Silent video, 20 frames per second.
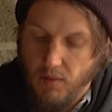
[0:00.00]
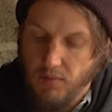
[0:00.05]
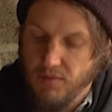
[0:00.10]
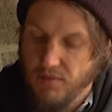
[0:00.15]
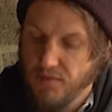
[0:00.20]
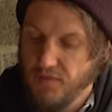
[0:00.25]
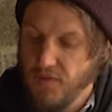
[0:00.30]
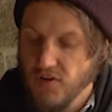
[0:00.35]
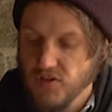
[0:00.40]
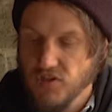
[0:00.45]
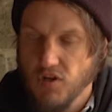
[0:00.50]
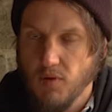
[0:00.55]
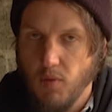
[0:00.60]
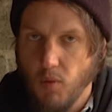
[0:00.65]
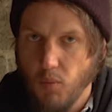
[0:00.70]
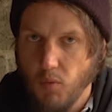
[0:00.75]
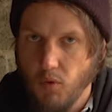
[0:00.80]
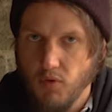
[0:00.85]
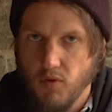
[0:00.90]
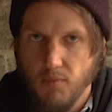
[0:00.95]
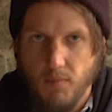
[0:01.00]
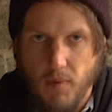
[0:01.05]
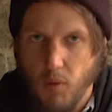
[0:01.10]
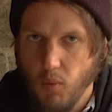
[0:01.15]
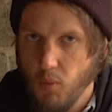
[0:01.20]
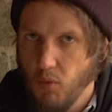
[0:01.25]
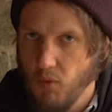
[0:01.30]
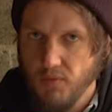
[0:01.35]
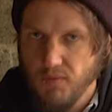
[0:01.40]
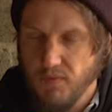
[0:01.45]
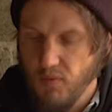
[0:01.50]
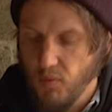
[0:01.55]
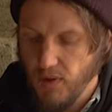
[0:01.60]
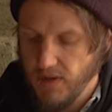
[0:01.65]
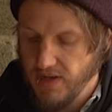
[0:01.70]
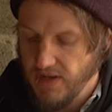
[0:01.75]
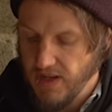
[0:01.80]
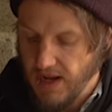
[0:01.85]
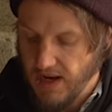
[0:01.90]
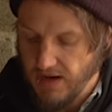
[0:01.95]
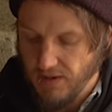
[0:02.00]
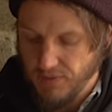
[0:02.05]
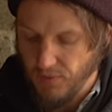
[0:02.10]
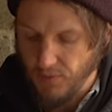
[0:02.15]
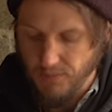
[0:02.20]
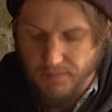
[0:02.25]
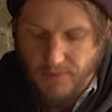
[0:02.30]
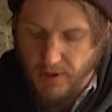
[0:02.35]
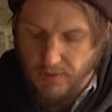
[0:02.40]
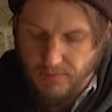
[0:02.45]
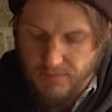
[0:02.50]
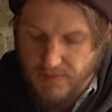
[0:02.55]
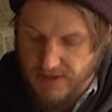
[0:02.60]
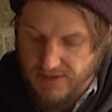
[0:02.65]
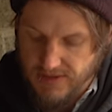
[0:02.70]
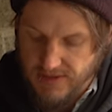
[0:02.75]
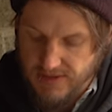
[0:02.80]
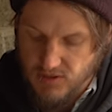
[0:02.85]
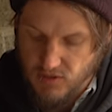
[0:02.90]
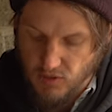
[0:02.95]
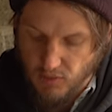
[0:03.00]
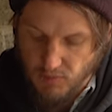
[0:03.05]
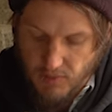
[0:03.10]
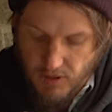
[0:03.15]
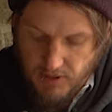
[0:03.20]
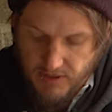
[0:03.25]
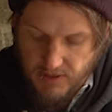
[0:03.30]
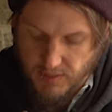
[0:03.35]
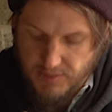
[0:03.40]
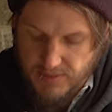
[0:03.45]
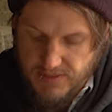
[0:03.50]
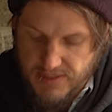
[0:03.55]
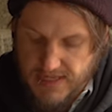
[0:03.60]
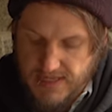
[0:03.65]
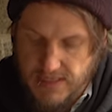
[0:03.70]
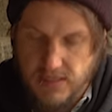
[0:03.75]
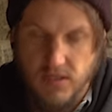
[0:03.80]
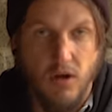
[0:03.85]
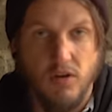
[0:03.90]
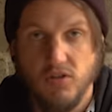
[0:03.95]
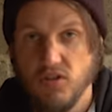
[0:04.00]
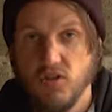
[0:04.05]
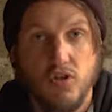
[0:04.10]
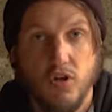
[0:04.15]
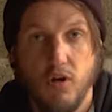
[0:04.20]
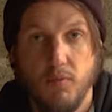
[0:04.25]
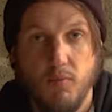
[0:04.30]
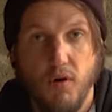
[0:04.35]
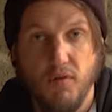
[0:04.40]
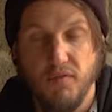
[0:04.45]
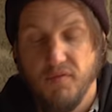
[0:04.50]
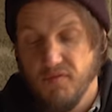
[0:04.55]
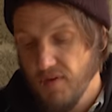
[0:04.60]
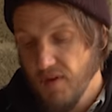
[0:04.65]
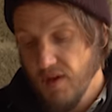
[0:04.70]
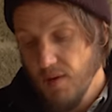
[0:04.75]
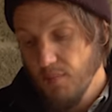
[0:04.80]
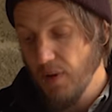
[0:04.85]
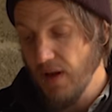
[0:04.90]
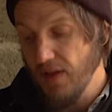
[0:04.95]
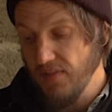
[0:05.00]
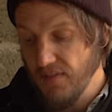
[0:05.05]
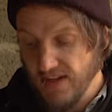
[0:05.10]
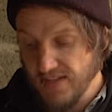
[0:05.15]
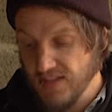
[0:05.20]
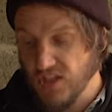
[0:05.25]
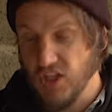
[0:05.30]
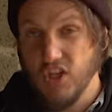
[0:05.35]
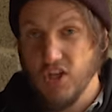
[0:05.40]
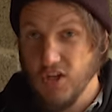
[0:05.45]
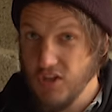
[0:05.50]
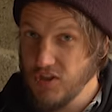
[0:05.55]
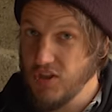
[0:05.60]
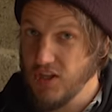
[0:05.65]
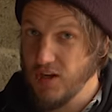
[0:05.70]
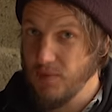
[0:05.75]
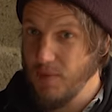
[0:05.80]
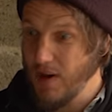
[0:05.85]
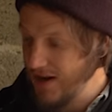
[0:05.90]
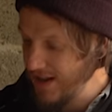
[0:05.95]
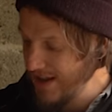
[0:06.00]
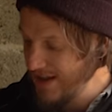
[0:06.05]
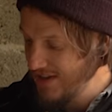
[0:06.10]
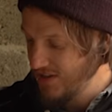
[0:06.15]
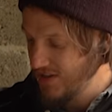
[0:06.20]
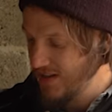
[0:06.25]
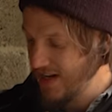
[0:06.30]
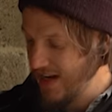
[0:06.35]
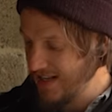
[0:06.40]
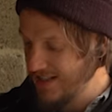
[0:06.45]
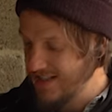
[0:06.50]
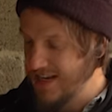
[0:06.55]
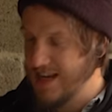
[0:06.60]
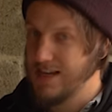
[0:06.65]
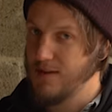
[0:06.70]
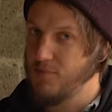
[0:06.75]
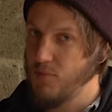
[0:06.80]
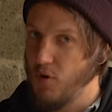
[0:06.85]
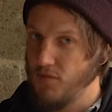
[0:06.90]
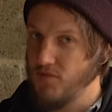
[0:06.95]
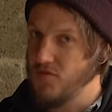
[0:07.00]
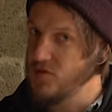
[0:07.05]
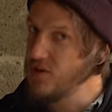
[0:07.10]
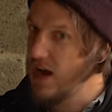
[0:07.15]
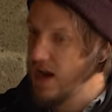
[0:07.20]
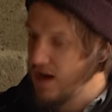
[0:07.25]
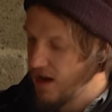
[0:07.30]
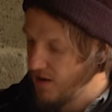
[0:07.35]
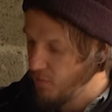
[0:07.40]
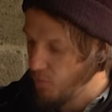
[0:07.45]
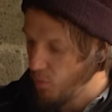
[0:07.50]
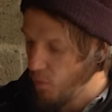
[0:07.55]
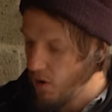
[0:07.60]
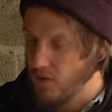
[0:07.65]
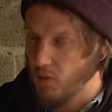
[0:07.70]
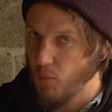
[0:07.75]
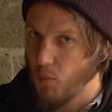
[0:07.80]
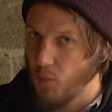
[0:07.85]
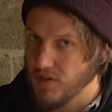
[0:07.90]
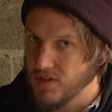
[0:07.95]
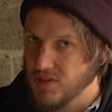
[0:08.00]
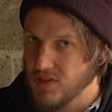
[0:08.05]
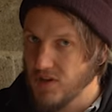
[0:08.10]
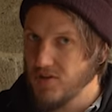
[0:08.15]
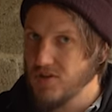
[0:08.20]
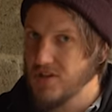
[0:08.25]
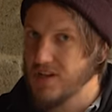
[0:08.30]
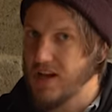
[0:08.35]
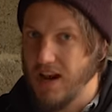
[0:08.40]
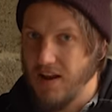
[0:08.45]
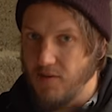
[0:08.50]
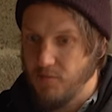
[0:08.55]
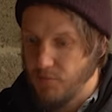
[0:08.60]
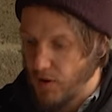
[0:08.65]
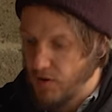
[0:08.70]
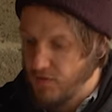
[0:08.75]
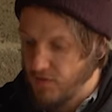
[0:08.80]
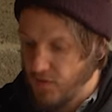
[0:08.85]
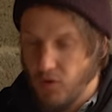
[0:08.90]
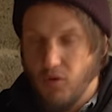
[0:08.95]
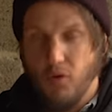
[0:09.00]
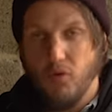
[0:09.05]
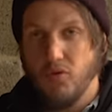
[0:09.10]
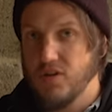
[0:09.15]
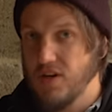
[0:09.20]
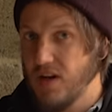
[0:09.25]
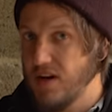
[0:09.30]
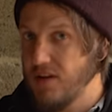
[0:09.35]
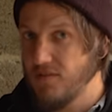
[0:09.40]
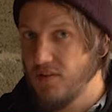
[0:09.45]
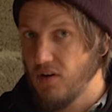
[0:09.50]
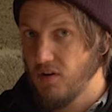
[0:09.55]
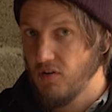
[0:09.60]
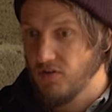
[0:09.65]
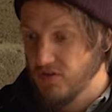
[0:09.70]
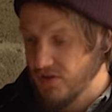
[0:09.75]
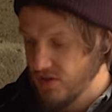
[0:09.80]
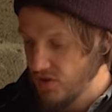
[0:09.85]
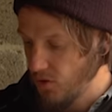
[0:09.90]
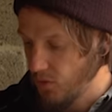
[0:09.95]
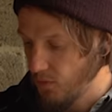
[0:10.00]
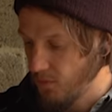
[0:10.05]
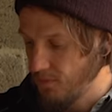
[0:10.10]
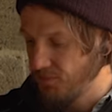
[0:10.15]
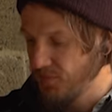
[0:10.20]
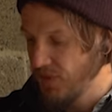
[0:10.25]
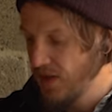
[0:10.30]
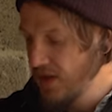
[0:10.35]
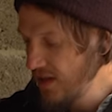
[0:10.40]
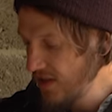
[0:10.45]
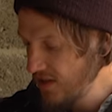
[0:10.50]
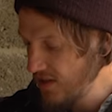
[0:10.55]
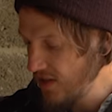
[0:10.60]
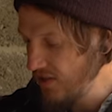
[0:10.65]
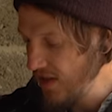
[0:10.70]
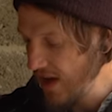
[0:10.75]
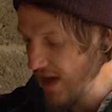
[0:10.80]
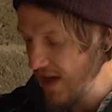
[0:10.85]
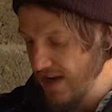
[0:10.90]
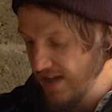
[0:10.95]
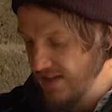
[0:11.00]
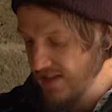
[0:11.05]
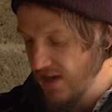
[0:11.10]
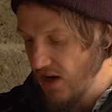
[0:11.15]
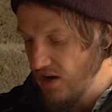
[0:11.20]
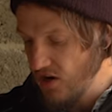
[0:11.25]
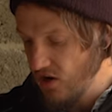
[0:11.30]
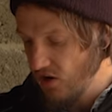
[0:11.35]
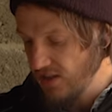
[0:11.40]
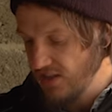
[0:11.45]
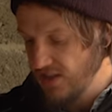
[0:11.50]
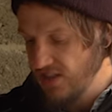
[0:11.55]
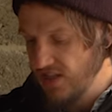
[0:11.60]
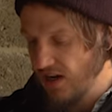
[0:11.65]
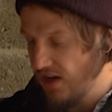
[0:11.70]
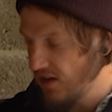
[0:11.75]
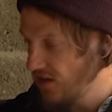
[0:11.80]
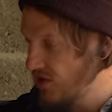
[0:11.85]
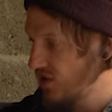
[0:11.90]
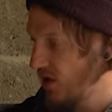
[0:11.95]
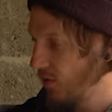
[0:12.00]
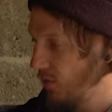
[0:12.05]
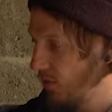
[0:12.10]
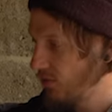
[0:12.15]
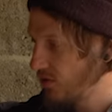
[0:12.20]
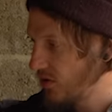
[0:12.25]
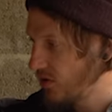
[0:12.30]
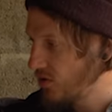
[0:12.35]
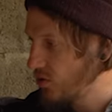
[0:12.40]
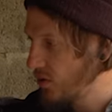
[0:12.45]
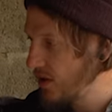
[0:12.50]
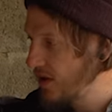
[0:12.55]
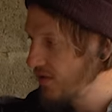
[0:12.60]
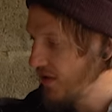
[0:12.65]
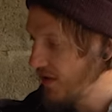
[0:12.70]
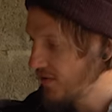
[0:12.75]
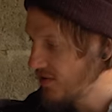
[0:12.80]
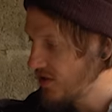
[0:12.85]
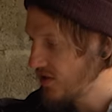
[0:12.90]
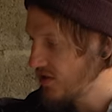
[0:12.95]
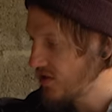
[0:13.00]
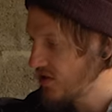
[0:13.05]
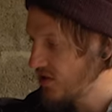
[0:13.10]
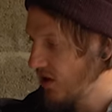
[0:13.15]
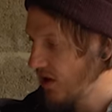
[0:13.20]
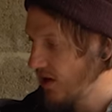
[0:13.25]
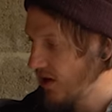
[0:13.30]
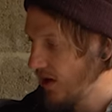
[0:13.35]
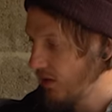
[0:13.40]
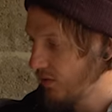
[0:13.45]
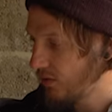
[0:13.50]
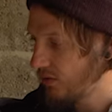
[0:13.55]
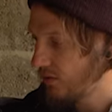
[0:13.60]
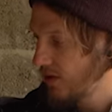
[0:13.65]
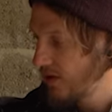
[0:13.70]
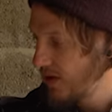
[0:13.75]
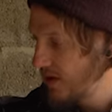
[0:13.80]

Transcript: the first time I wore them, I wore them for one day and I thought, no, that, that's not my cup of tea. So I just took them off. But that's the good thing about it is you can take them off. You can have one on one side, you can have both on, or you can have none on at all. So that is a nice touch. So what we'll do is we'll leave them to the side. I'll,